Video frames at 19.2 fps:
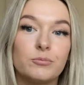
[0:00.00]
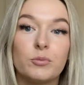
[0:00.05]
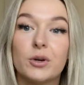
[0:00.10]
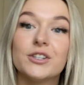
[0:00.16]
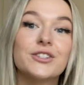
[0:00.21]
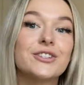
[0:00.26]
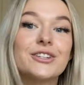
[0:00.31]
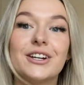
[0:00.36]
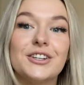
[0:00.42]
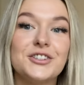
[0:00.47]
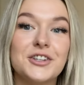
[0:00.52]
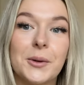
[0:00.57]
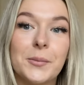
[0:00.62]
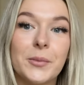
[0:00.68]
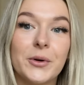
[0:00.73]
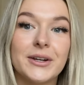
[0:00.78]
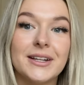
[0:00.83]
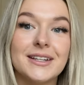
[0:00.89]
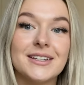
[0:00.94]
we're just gonna jump
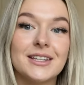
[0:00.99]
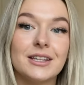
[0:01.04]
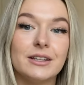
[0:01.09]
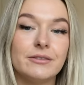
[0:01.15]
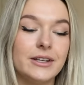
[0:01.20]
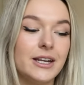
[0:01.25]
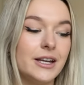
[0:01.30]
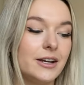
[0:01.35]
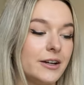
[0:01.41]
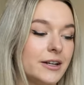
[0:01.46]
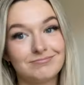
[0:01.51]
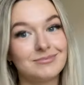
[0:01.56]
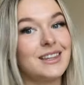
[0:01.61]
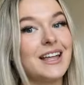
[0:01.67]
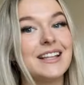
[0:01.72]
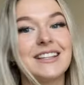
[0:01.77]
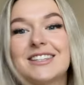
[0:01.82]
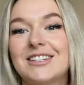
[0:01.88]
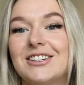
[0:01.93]
on into the video.
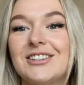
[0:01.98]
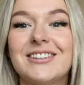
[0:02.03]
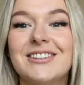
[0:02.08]
Let's do